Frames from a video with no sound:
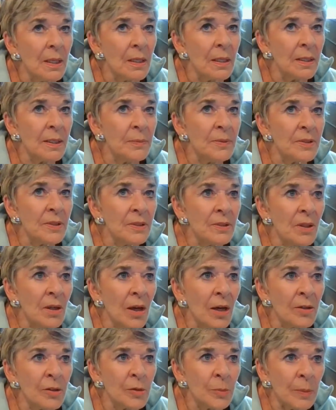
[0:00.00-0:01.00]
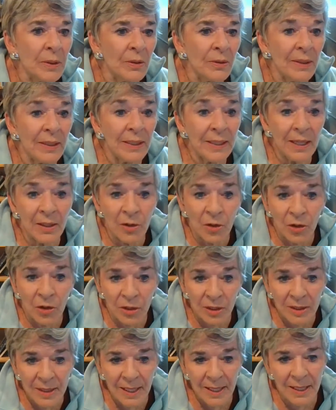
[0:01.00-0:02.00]
He was in the hospital and he had a
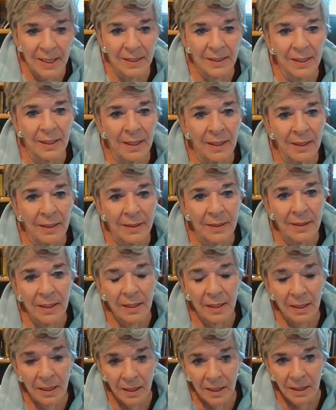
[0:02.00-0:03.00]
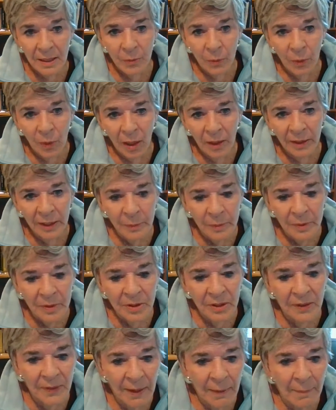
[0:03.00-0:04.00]
heart attack. And while he
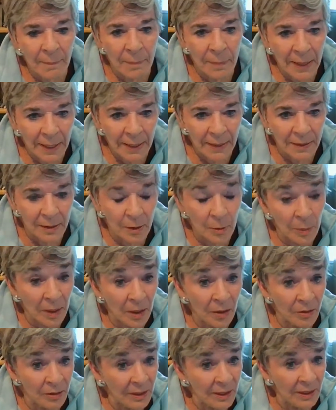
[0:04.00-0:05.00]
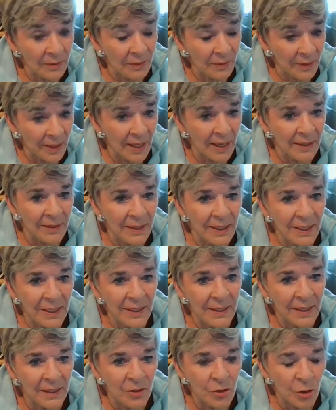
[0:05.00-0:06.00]
was in that bed, and apparently then they
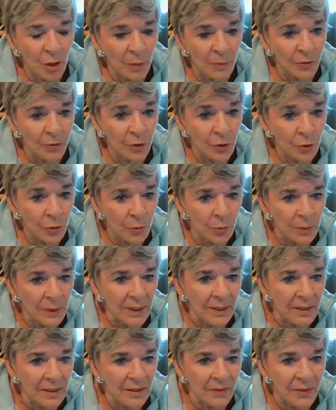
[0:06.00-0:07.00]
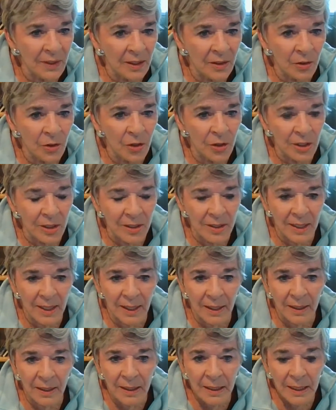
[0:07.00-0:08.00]
didn't get you up for 2 weeks if you had a heart
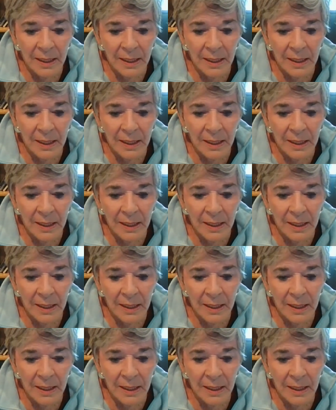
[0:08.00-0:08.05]
attack,